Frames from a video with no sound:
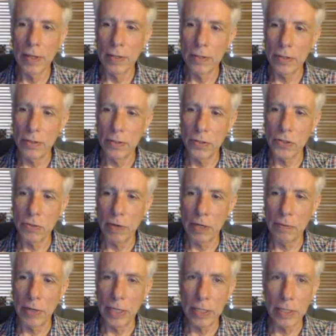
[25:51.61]
So this is the
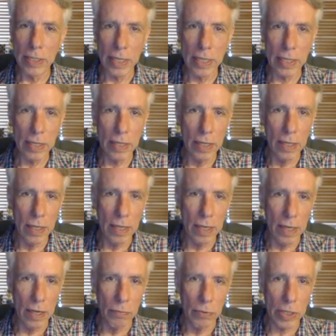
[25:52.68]
right way to take.
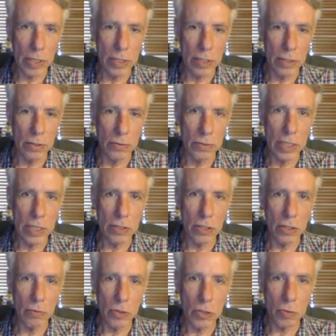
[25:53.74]
Uh, rook to
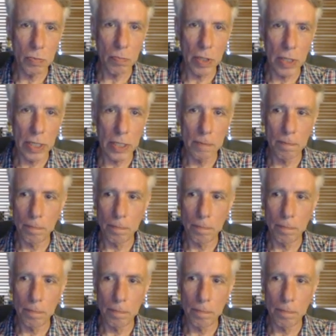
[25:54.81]
d2 is played.